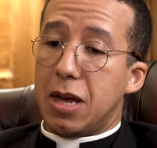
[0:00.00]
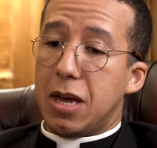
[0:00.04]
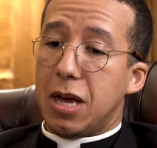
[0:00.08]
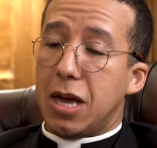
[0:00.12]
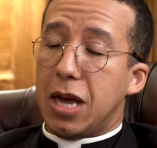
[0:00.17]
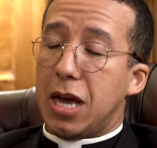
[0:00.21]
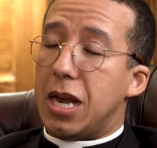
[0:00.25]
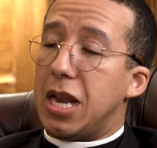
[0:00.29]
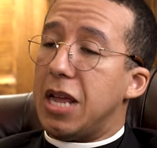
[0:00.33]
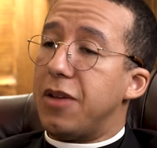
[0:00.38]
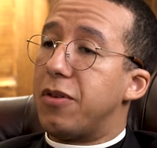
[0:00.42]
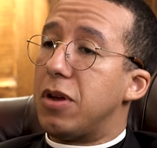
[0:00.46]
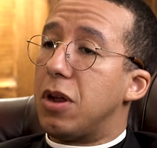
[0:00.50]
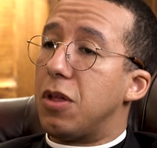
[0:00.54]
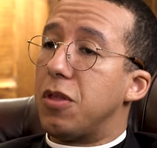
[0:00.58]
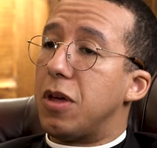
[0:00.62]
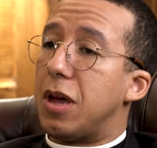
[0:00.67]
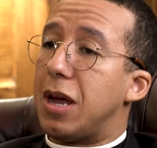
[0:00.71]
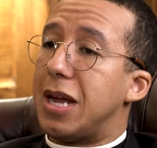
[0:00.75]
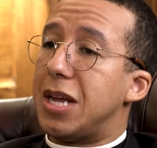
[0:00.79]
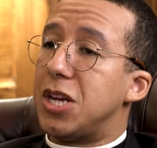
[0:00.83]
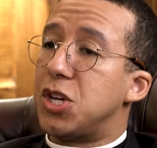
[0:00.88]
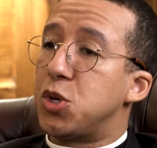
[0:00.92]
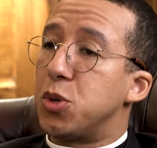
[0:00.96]
and even on
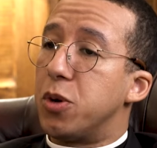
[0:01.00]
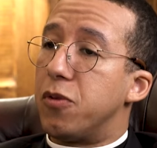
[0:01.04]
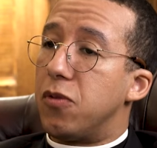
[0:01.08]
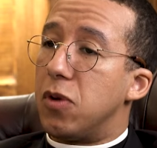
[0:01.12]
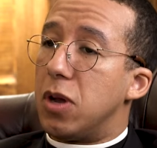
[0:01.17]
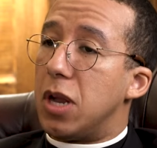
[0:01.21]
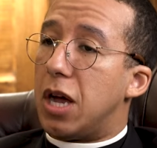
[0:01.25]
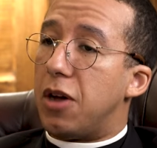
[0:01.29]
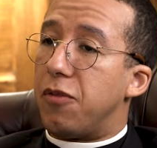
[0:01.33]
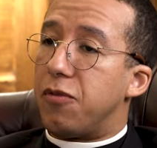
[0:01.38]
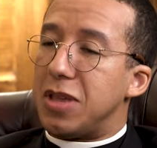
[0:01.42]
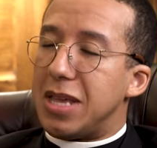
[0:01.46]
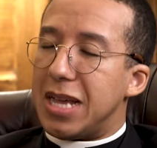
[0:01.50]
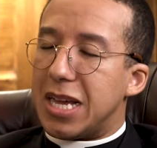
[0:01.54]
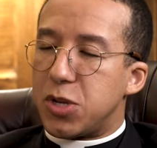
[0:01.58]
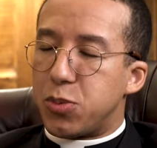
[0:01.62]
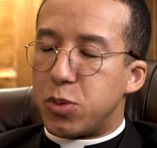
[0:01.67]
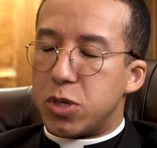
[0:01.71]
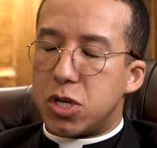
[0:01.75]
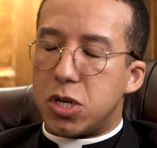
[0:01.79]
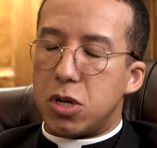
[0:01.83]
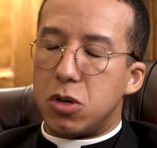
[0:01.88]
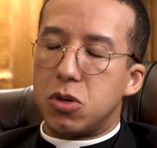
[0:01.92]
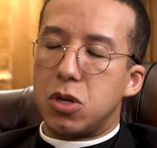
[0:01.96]
the issue of love, yes, we're
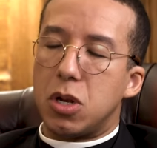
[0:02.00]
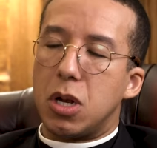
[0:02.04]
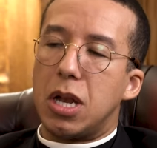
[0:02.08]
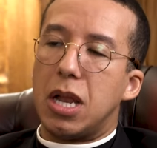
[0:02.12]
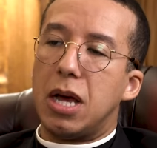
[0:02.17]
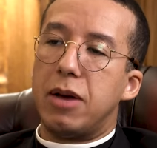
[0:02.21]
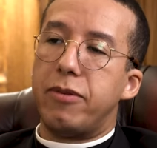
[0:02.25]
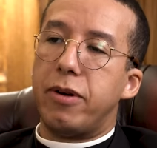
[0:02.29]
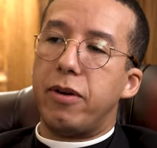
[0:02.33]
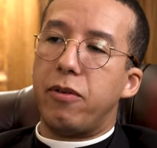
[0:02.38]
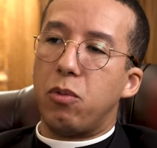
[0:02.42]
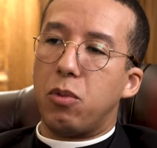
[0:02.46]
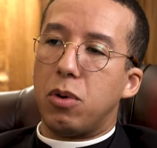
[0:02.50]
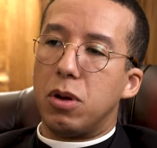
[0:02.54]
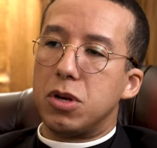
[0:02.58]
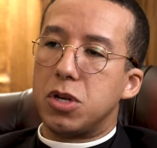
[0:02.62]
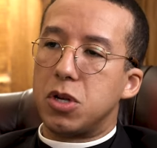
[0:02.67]
told to love everyone,